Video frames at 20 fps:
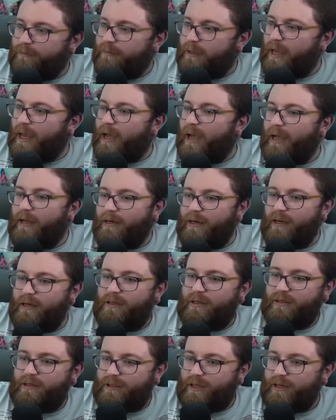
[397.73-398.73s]
Yeah, and
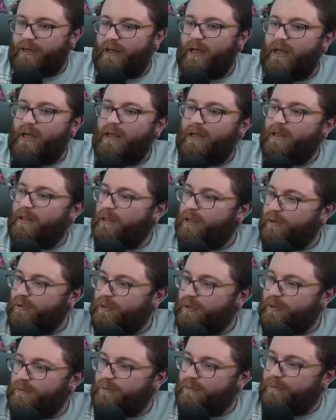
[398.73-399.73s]
like I said,
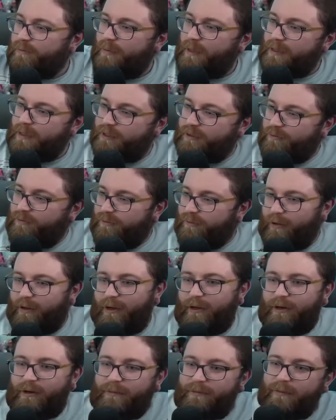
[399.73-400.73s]
here's a message from
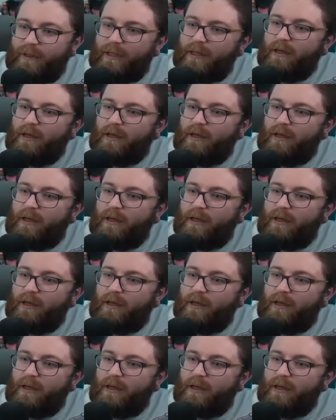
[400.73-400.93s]
Hyena.